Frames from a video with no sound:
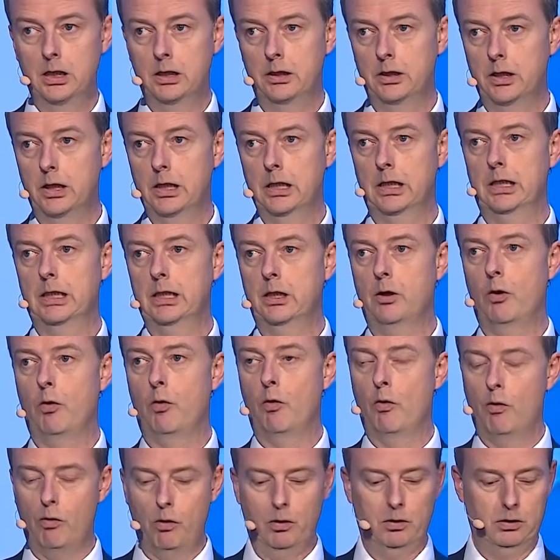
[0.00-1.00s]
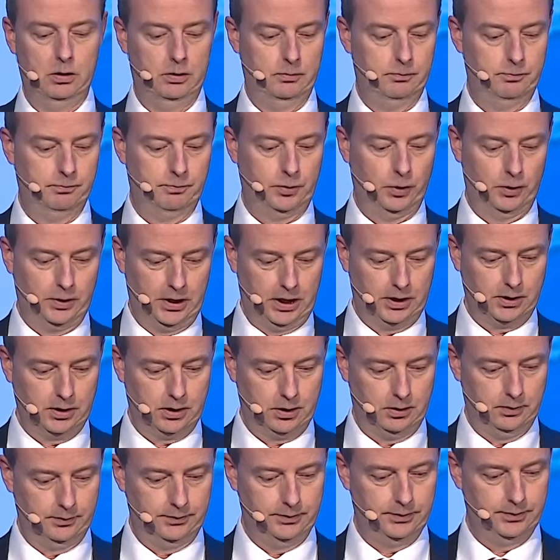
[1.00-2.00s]
Nearly all
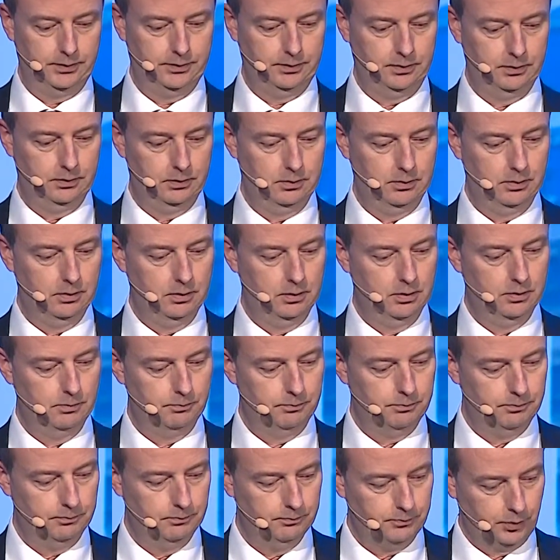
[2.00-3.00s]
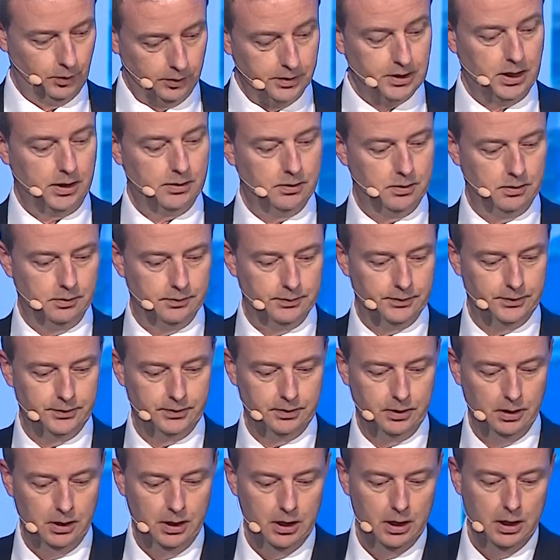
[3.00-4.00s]
projections,
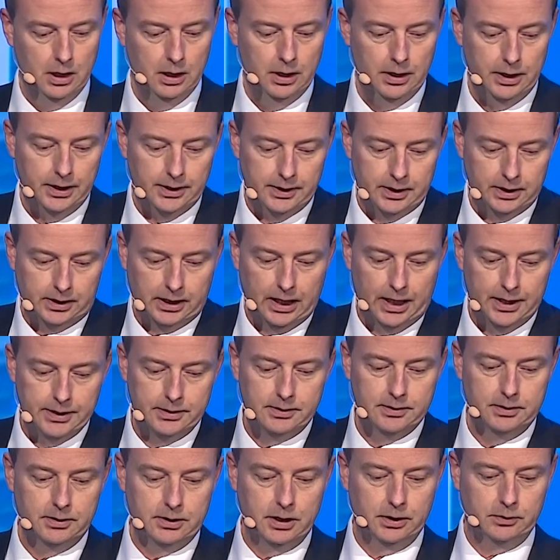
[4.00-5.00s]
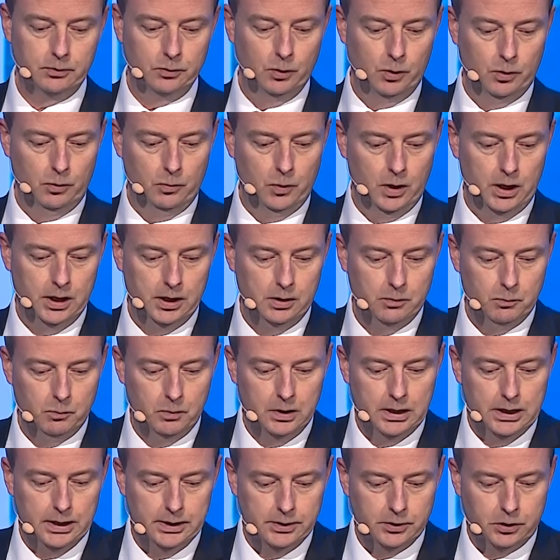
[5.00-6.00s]
projections indicate that Norway
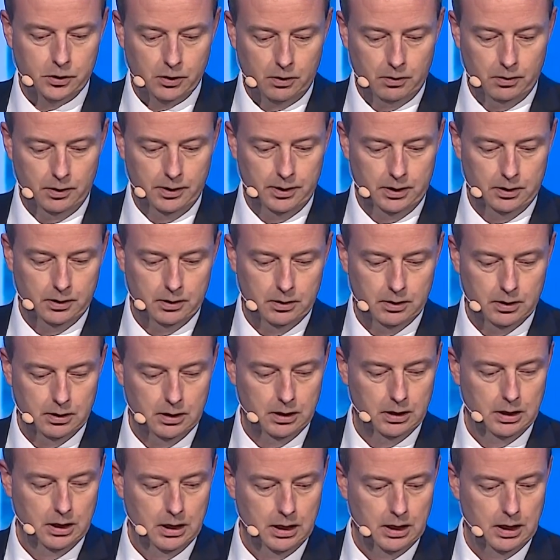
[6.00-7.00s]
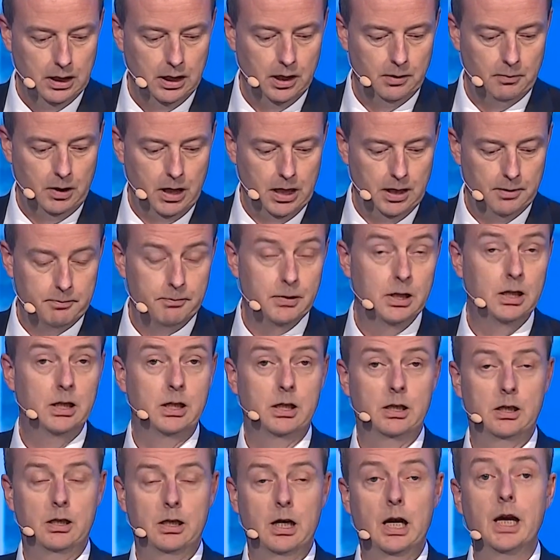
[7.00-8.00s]
will enjoy a, a,
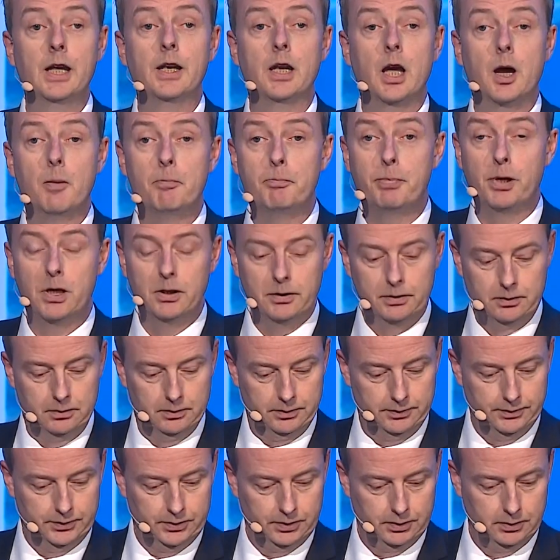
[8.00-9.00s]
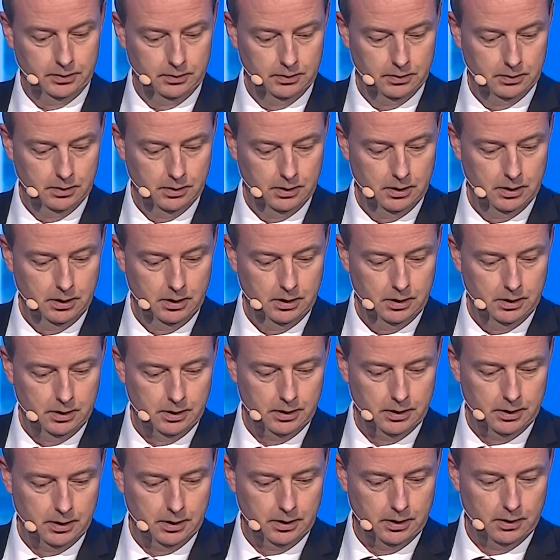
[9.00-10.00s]
a, an abundance
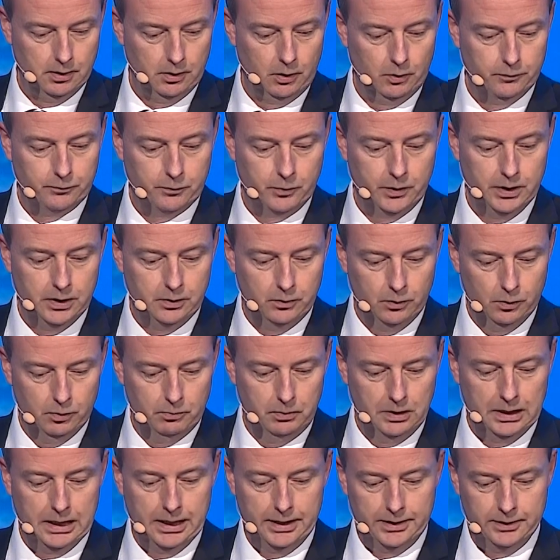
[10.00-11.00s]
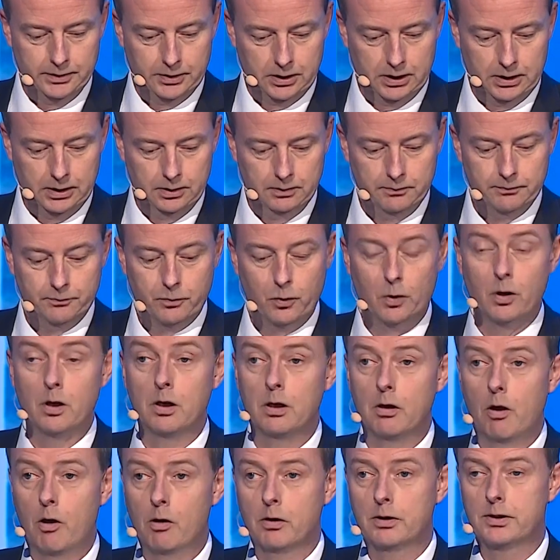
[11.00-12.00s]
uh, of renewable energy for a
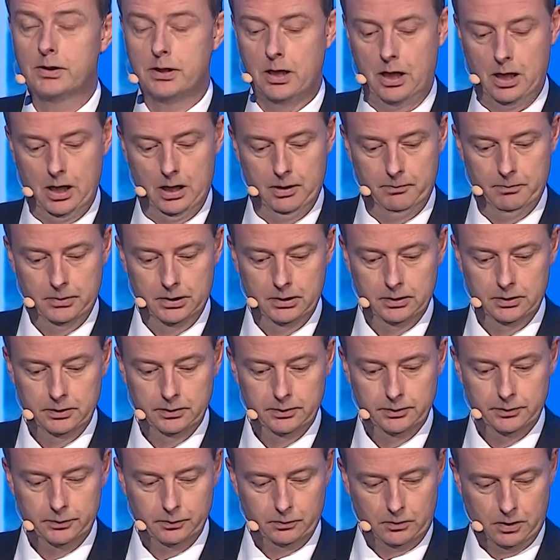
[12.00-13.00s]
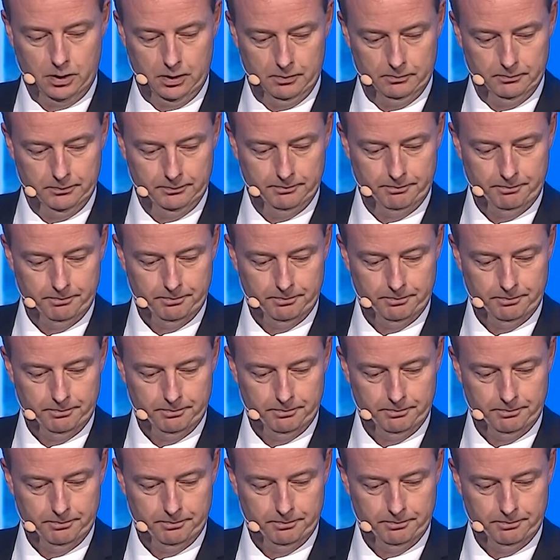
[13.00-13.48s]
long time to come.